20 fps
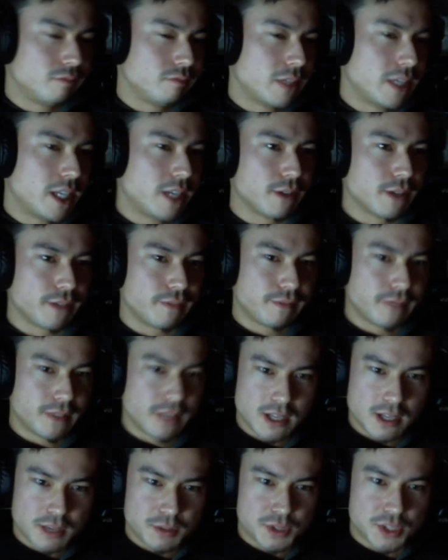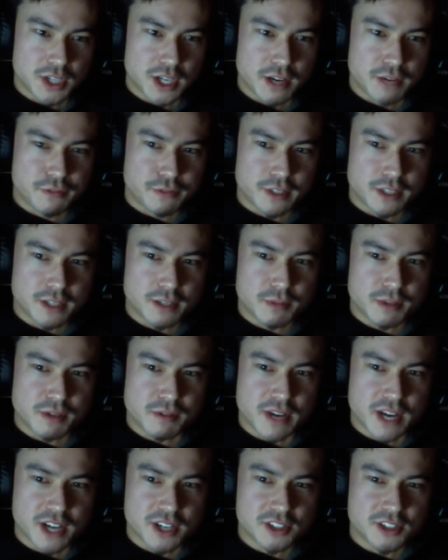Anyway, sorry if uh, my
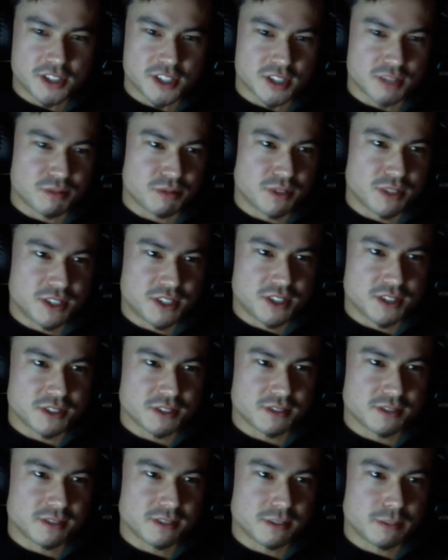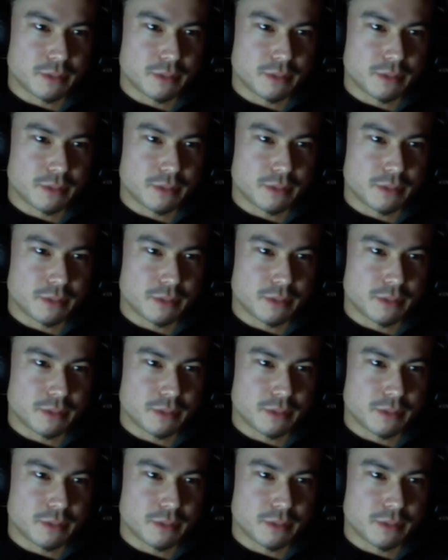reaction disappoints you,